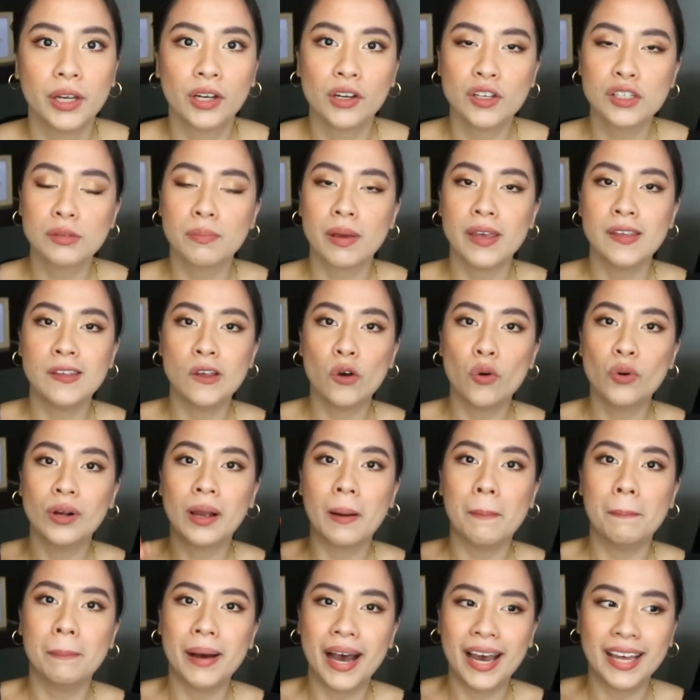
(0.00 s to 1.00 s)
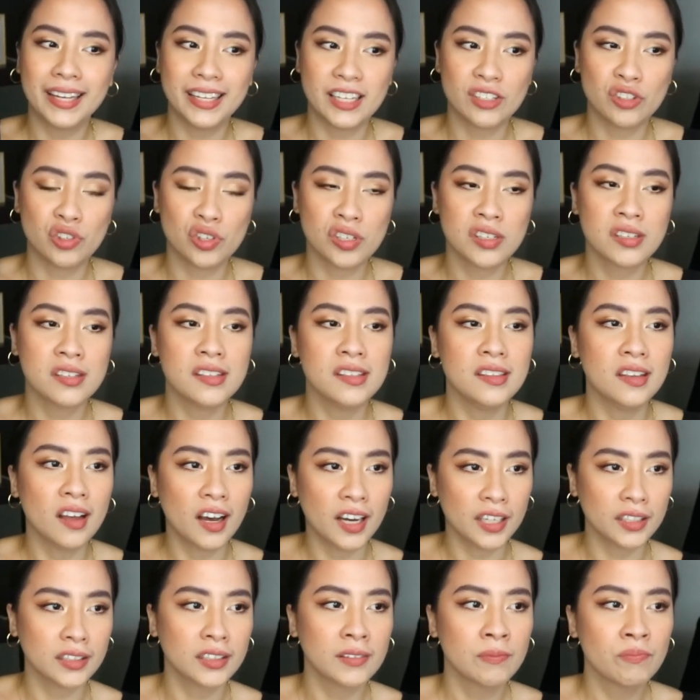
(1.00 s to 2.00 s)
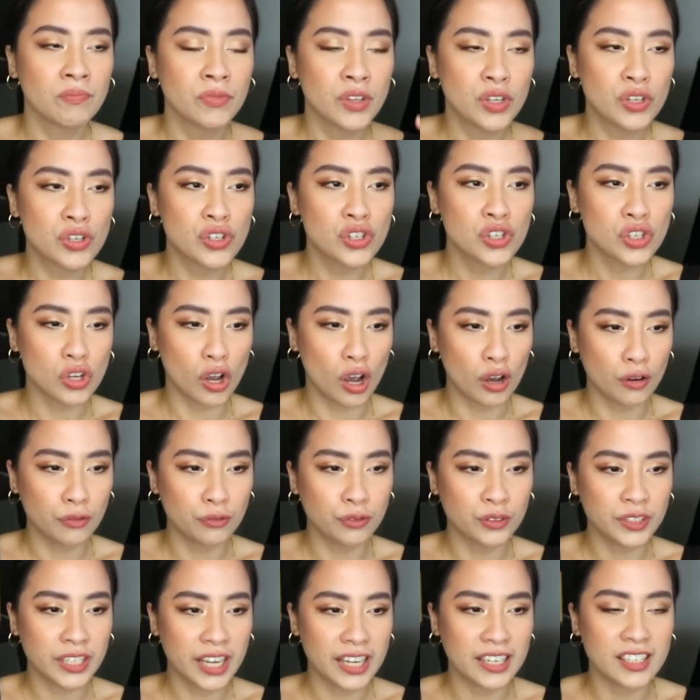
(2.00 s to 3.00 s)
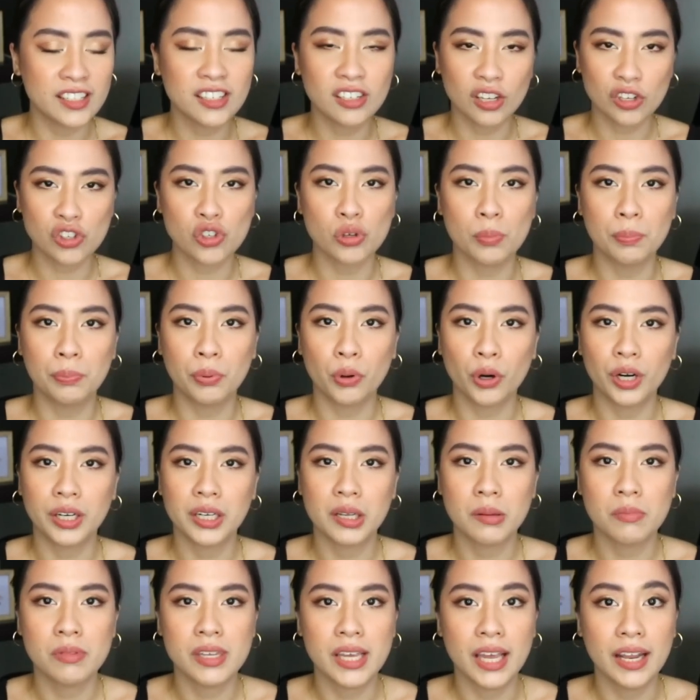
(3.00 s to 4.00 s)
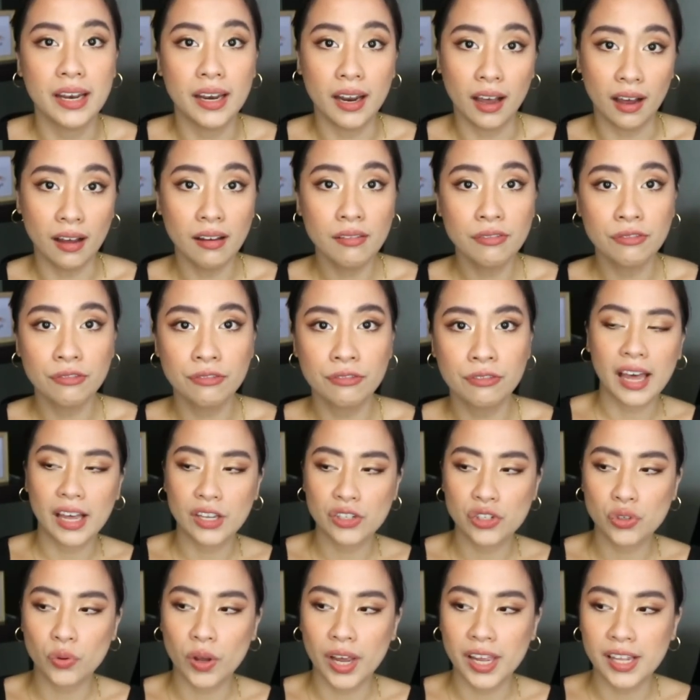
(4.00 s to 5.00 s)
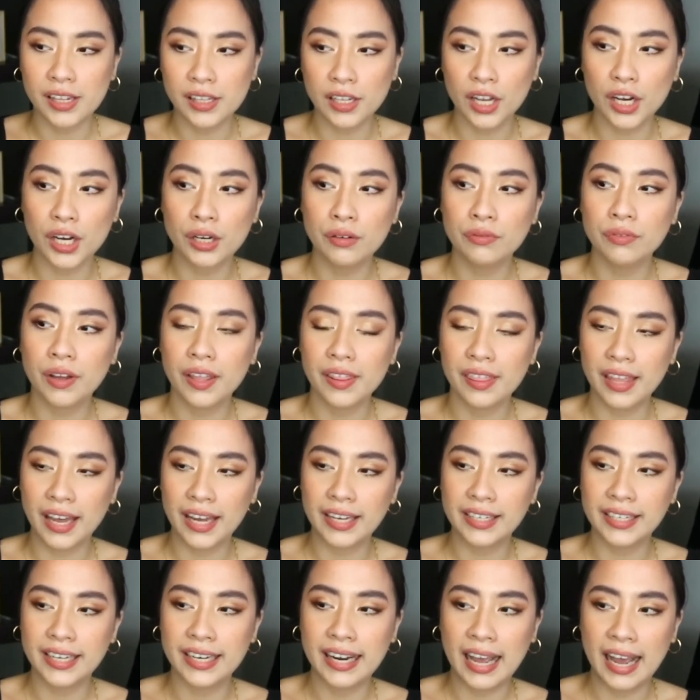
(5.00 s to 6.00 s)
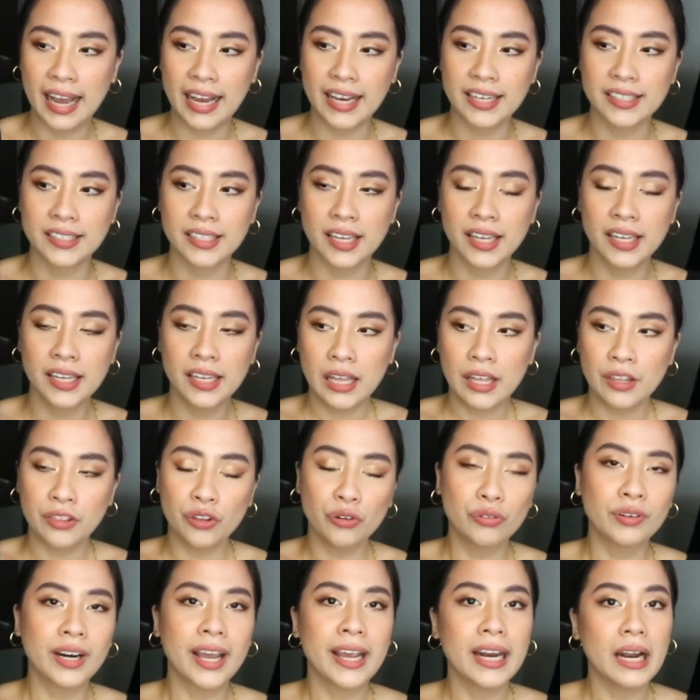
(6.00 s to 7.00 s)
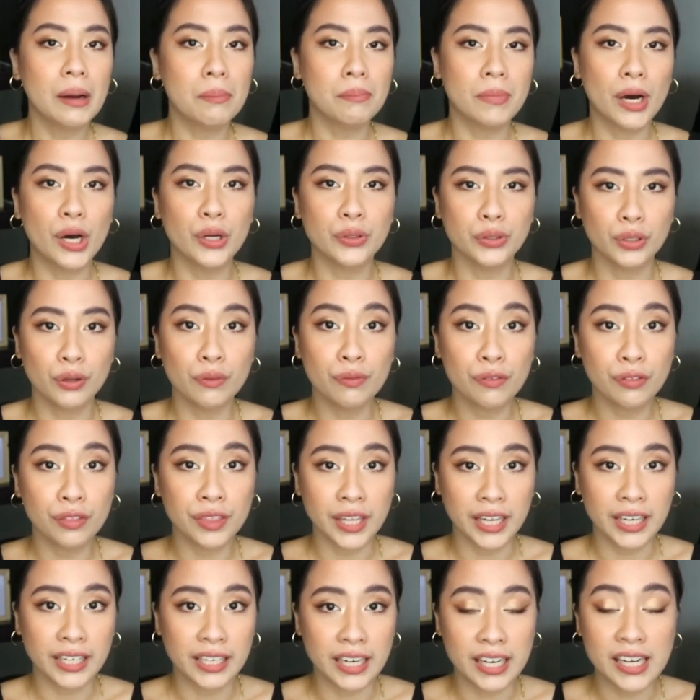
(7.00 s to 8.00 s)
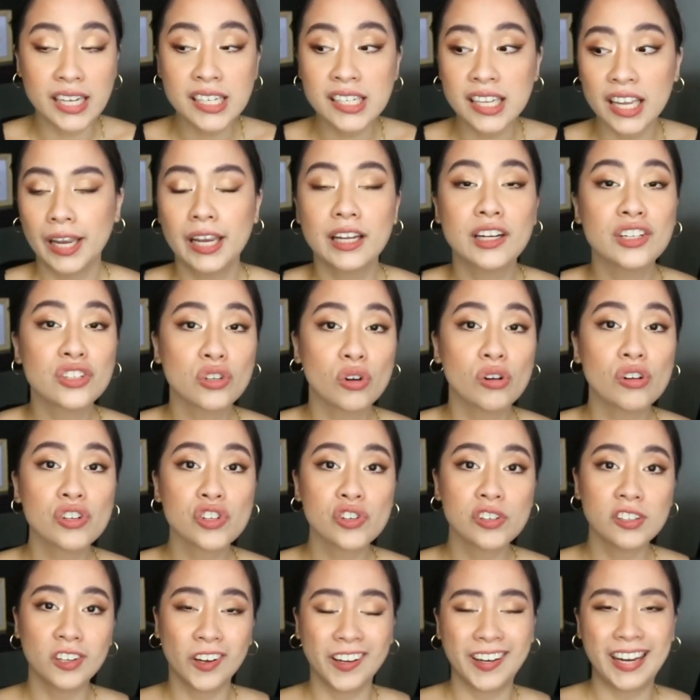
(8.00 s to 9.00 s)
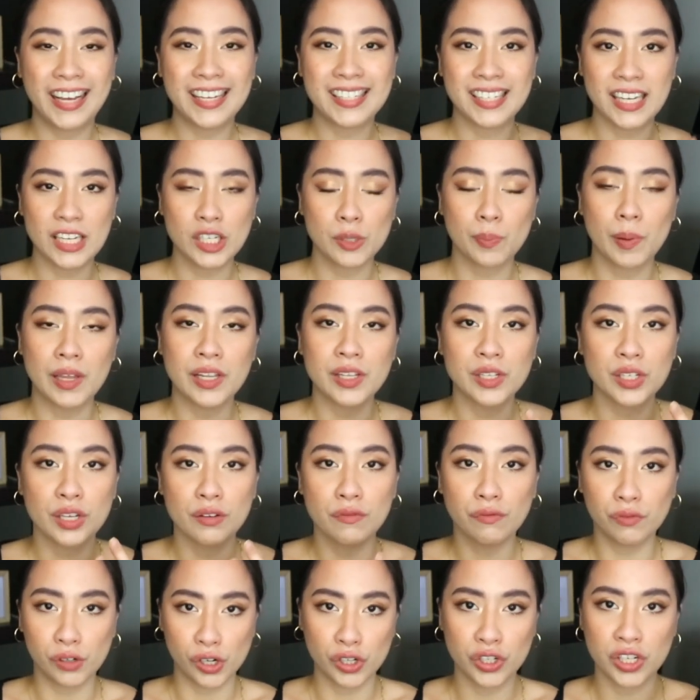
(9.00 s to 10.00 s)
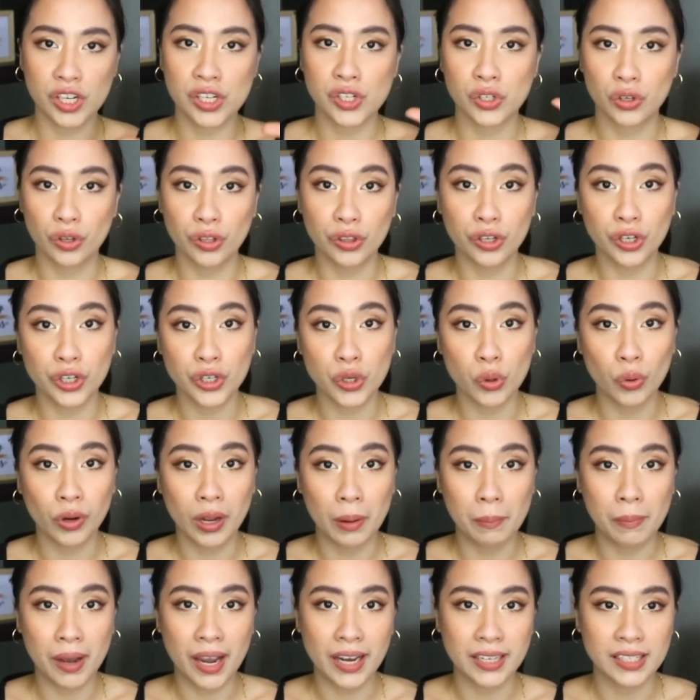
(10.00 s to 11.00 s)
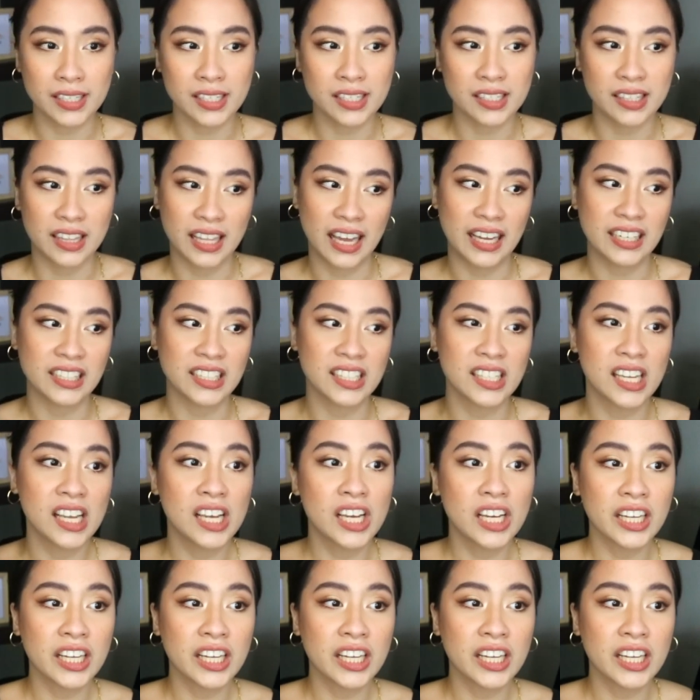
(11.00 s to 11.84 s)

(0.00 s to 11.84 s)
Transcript: because my yoga mat is just not soft and it's not supporting me enough. So I love that it has the right amount of thickness, and it's also not as expensive versus other yoga mats that